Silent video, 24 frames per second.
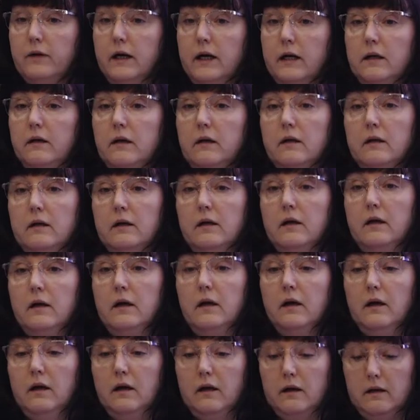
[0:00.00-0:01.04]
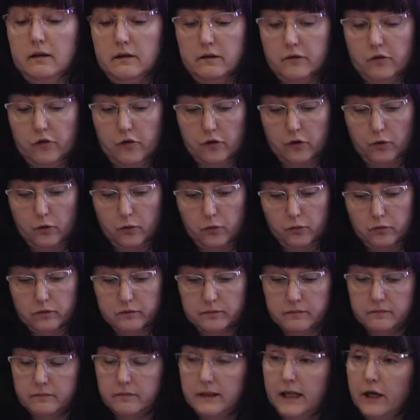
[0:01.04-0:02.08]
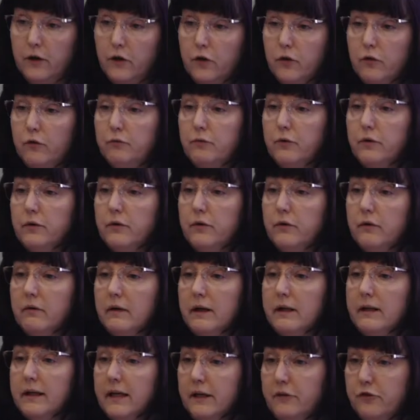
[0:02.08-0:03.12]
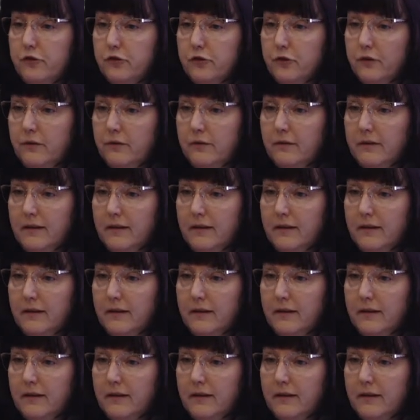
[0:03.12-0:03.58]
And uh, uh, so thank you for your attention.